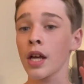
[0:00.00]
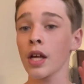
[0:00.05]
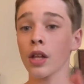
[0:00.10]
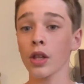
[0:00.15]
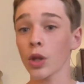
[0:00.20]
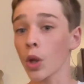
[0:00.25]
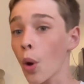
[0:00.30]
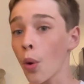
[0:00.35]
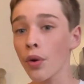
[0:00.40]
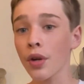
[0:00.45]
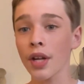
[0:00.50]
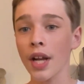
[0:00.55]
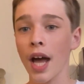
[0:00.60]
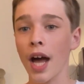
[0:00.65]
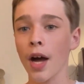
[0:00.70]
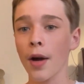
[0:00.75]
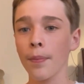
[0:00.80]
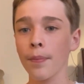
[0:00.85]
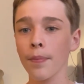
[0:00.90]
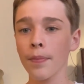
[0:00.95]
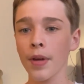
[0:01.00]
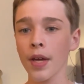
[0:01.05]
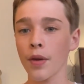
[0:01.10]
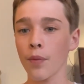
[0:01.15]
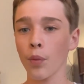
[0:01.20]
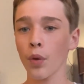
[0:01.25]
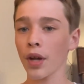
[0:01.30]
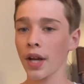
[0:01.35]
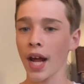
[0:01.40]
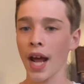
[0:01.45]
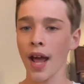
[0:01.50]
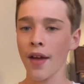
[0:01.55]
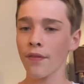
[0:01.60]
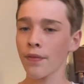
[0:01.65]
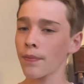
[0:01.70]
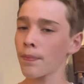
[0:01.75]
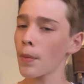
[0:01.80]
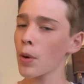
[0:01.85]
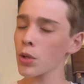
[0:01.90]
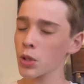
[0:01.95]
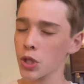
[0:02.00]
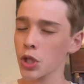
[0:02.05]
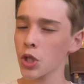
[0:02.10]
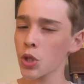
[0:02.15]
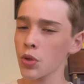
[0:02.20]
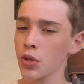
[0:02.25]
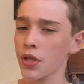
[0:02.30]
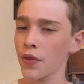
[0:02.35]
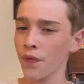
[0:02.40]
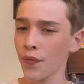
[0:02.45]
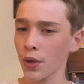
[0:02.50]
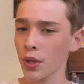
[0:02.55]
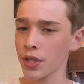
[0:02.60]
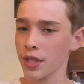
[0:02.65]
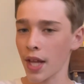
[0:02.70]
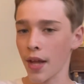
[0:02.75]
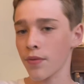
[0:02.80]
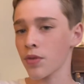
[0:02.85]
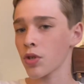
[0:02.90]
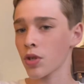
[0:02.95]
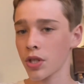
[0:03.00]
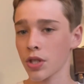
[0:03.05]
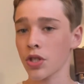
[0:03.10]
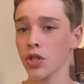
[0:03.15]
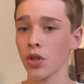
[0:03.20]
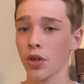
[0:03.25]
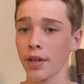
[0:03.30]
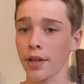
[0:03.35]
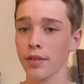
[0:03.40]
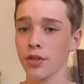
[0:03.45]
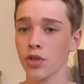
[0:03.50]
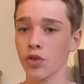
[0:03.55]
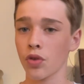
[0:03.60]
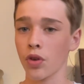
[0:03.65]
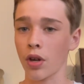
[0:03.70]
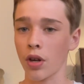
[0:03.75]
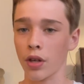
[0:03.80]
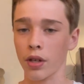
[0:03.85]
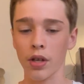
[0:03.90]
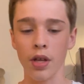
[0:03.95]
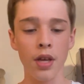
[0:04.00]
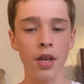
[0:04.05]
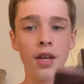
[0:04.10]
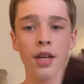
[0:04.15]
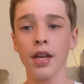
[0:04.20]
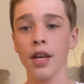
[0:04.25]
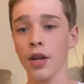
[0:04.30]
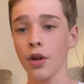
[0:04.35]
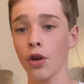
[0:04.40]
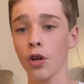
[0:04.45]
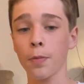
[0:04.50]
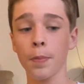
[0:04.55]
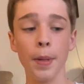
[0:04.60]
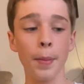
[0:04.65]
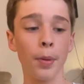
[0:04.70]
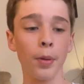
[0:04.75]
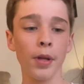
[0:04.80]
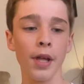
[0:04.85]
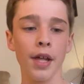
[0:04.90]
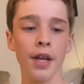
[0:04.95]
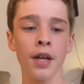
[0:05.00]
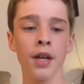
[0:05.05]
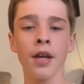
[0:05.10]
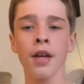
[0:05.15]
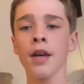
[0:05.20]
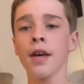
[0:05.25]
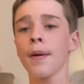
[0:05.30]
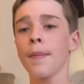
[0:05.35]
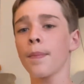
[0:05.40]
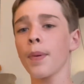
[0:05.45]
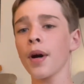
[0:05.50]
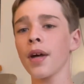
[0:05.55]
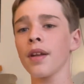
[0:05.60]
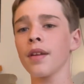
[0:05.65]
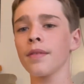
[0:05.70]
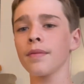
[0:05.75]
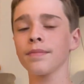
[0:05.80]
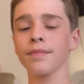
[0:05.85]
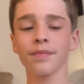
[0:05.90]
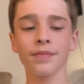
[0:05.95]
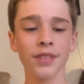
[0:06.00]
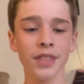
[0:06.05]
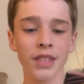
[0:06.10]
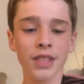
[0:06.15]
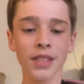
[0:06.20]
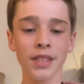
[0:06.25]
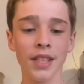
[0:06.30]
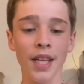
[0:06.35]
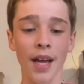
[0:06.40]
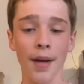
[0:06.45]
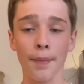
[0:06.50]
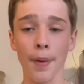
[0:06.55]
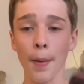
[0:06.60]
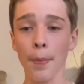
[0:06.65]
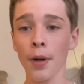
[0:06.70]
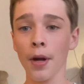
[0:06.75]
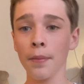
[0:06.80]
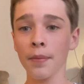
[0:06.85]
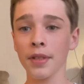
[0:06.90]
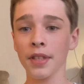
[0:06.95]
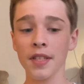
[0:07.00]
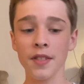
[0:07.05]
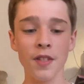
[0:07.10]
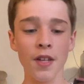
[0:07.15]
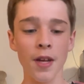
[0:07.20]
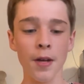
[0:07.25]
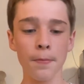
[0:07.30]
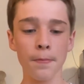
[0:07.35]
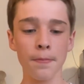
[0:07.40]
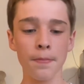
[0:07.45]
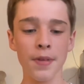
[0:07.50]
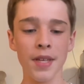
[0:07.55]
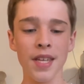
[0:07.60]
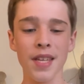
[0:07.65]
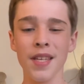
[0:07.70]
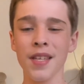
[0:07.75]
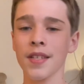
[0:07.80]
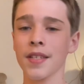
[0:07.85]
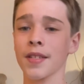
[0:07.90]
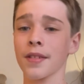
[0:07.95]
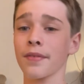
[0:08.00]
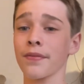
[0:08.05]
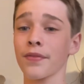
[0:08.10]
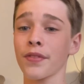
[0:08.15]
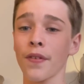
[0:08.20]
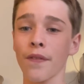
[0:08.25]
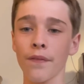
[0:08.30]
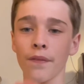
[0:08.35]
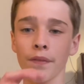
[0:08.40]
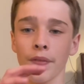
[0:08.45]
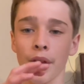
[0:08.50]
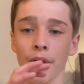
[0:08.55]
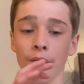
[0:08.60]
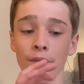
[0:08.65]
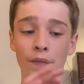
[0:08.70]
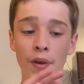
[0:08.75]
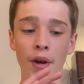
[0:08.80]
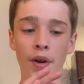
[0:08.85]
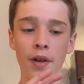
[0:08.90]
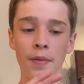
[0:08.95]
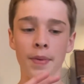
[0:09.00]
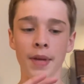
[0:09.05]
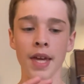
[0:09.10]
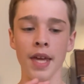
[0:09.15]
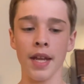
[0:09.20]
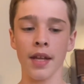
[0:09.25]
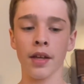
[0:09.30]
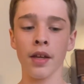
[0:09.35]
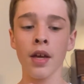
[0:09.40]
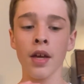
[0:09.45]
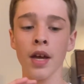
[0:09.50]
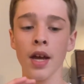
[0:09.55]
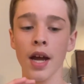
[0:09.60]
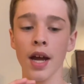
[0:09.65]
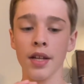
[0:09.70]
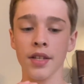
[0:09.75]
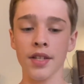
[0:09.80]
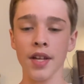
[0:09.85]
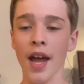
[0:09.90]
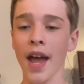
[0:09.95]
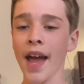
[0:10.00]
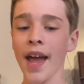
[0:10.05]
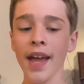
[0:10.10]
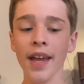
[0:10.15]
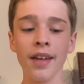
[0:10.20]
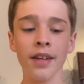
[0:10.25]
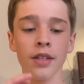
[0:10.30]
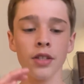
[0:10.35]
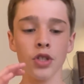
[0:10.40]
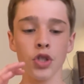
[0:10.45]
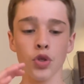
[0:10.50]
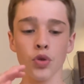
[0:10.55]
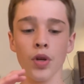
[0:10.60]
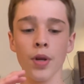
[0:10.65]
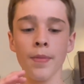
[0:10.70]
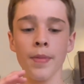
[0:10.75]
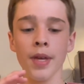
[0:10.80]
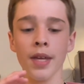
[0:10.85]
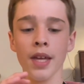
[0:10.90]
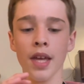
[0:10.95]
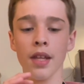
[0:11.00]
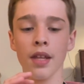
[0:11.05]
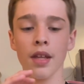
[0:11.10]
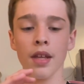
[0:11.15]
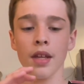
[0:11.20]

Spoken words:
load an album in one half, most choose the first half so you can start out strong and hook people in. But, yeah, my problem with this album is the very beginning. Attack, Dreaming,